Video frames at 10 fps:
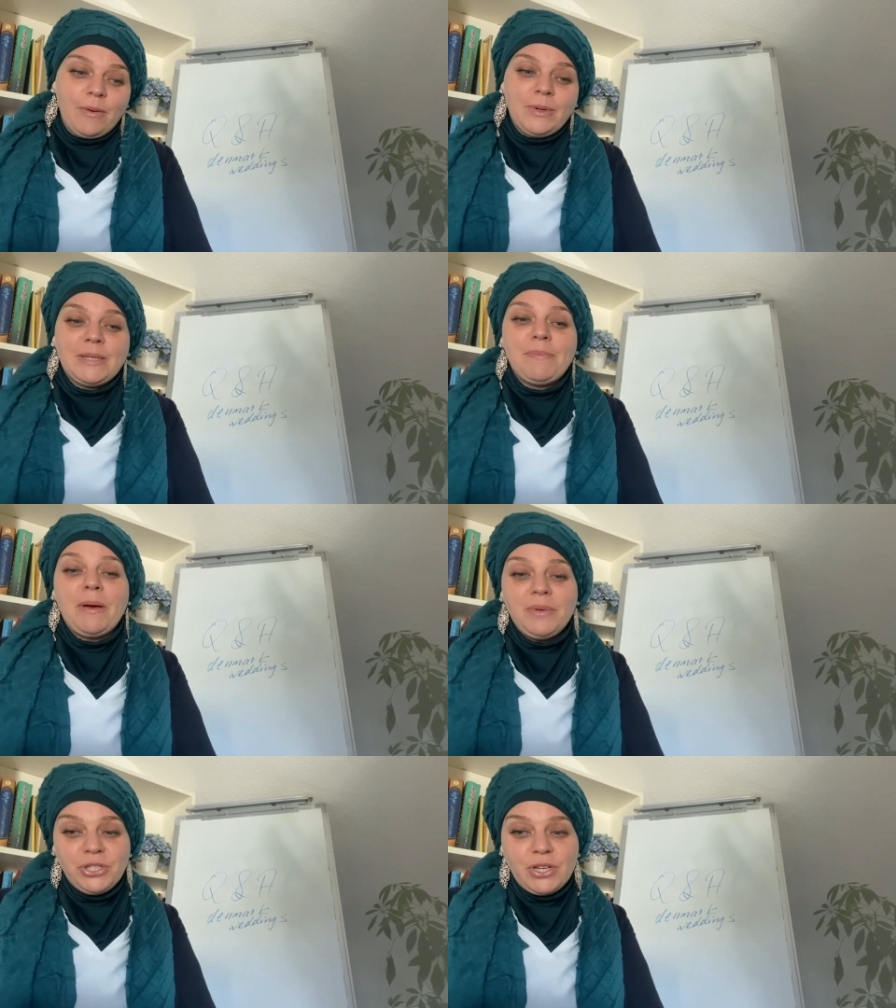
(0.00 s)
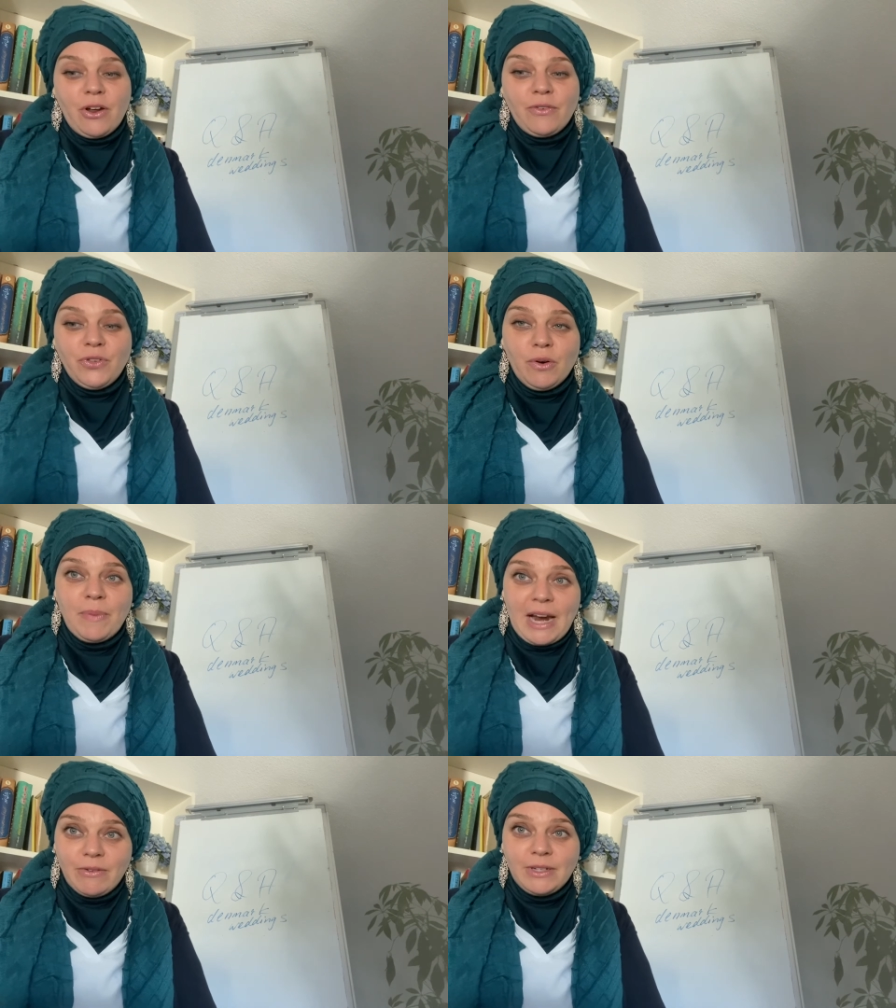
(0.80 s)
with the permission of your
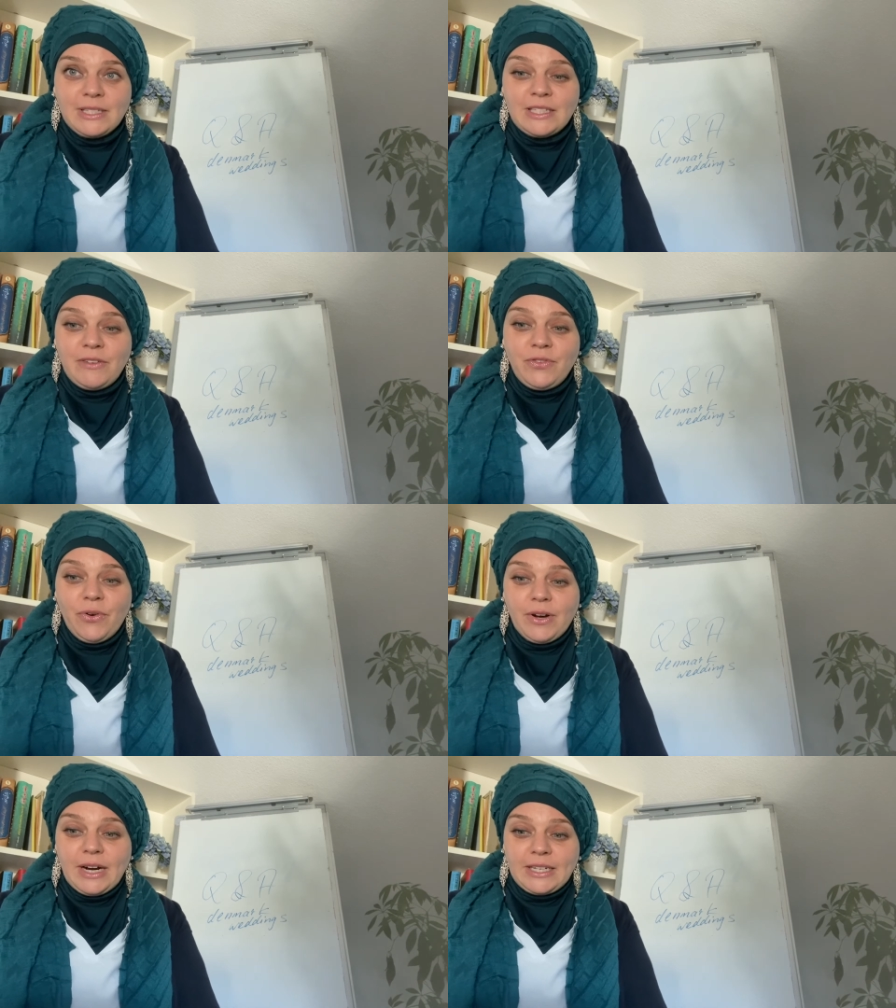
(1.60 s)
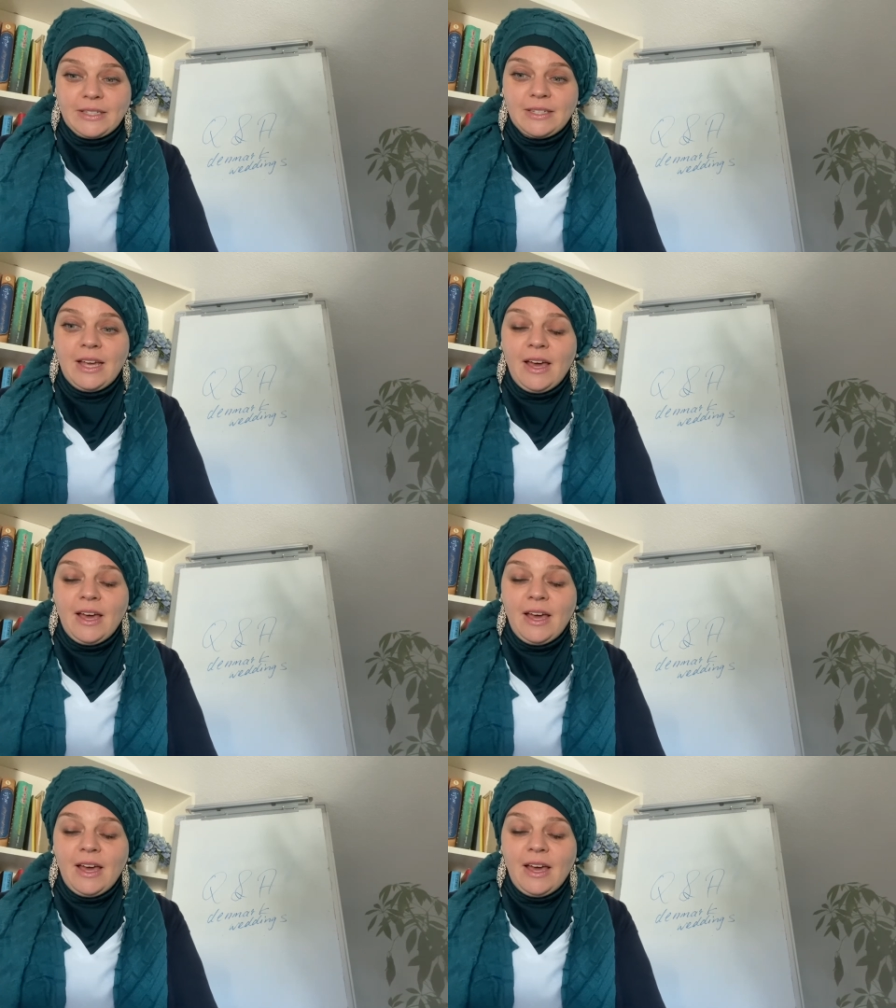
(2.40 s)
parents if you're not